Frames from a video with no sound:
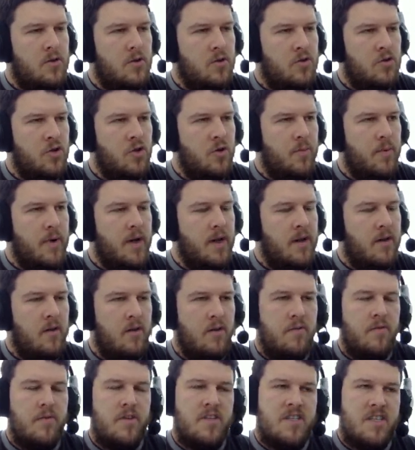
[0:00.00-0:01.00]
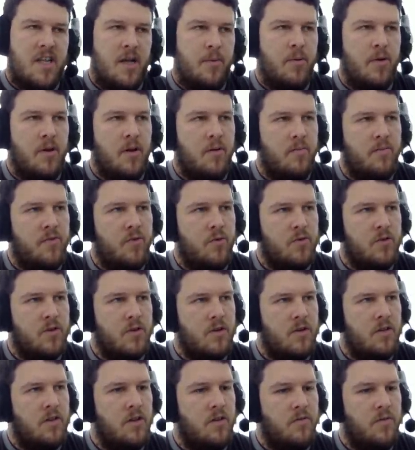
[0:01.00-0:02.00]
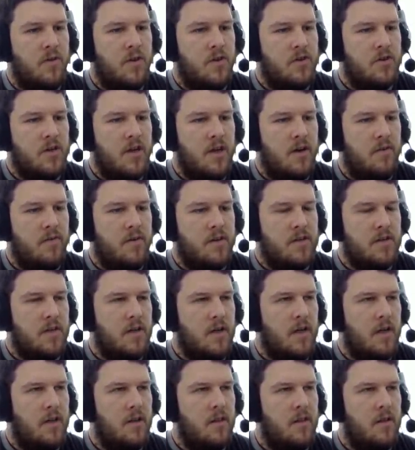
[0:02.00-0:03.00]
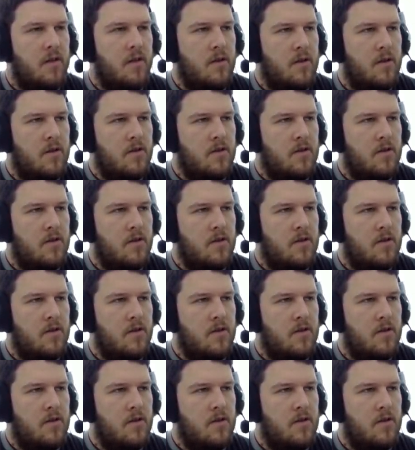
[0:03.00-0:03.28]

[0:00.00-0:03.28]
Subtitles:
not too bad. Verstappen unfortunately did finish ahead of us again,